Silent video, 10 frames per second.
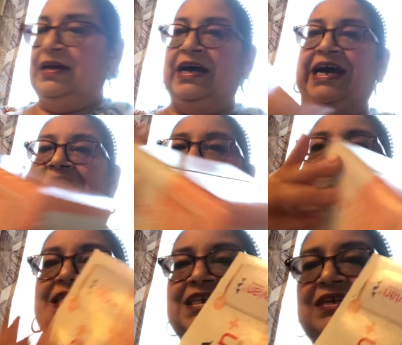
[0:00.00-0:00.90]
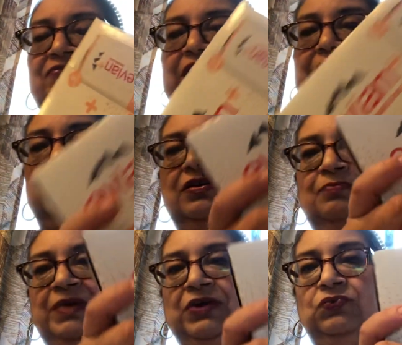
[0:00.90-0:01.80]
I did find
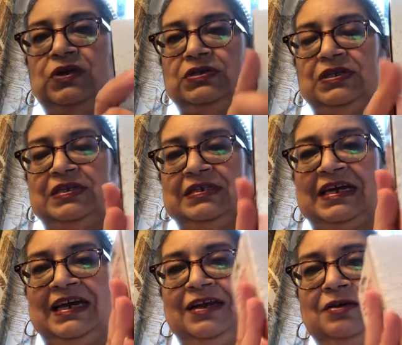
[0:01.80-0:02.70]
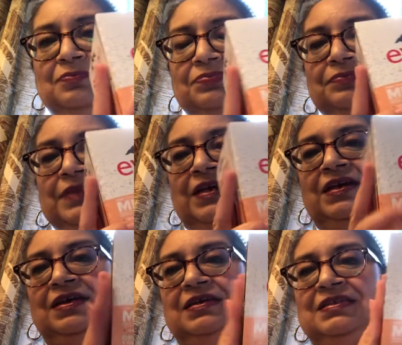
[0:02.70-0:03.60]
my wish list item.
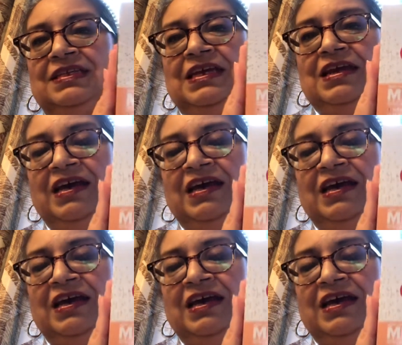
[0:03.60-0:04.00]
It is the